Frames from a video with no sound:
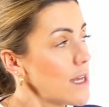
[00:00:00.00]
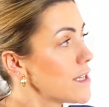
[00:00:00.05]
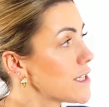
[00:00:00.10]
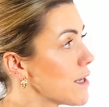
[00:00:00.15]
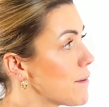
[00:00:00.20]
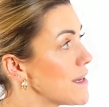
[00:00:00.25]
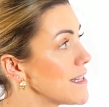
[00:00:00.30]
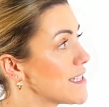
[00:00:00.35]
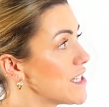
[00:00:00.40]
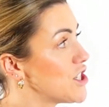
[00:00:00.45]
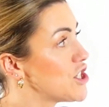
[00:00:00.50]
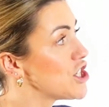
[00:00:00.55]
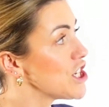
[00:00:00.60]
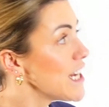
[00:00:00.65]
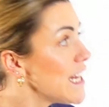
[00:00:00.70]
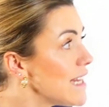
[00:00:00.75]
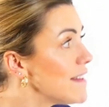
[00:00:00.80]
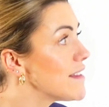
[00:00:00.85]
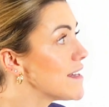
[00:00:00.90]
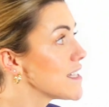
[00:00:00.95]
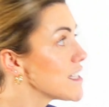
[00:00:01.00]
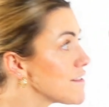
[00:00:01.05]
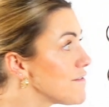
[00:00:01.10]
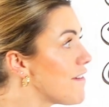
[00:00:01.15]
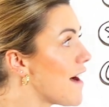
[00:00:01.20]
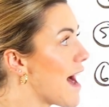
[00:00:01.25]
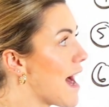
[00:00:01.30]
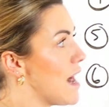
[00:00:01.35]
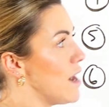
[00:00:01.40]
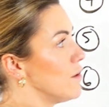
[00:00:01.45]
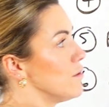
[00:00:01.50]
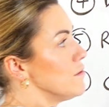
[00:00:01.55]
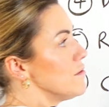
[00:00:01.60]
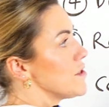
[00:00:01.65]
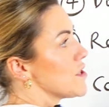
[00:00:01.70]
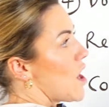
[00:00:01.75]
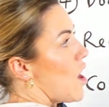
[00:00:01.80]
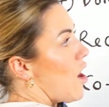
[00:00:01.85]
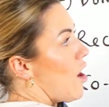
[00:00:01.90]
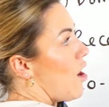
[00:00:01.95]
So it's a gene that's
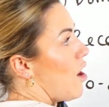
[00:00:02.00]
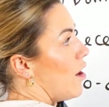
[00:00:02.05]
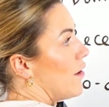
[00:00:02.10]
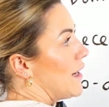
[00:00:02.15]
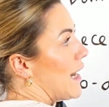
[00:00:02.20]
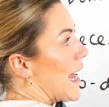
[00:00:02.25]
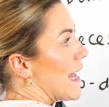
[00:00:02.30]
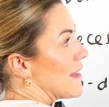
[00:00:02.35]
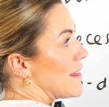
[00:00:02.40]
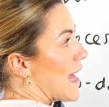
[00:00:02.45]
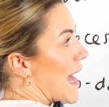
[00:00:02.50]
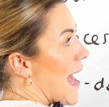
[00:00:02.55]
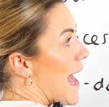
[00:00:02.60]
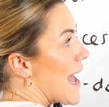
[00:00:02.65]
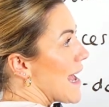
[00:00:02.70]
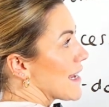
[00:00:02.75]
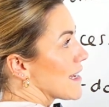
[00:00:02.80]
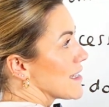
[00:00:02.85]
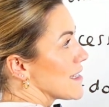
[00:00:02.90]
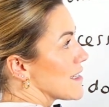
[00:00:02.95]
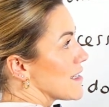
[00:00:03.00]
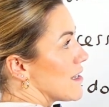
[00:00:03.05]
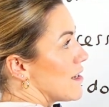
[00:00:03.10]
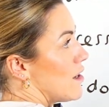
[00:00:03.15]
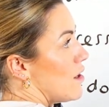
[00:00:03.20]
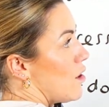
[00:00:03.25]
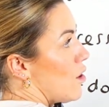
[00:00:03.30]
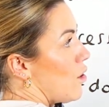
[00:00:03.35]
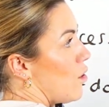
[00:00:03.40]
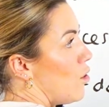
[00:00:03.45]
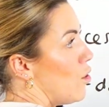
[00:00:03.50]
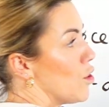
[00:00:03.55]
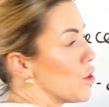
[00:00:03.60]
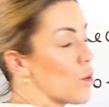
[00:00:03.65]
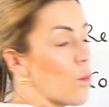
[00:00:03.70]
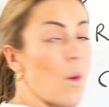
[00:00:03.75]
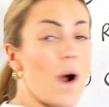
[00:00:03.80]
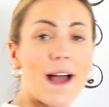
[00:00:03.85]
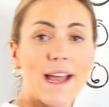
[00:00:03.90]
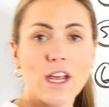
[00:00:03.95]
found on like the X or
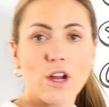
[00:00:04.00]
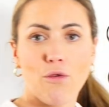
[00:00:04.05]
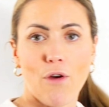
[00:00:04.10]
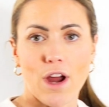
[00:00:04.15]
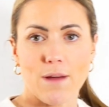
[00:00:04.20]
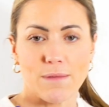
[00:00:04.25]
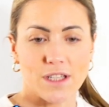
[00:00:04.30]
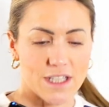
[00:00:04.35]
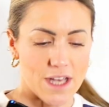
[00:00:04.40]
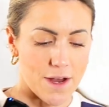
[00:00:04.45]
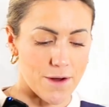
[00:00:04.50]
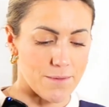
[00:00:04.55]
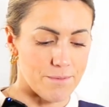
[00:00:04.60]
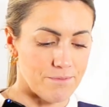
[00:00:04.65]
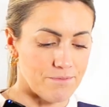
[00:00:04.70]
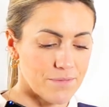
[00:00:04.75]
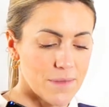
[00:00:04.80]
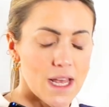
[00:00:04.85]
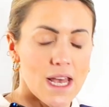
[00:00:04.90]
the Y chromosome.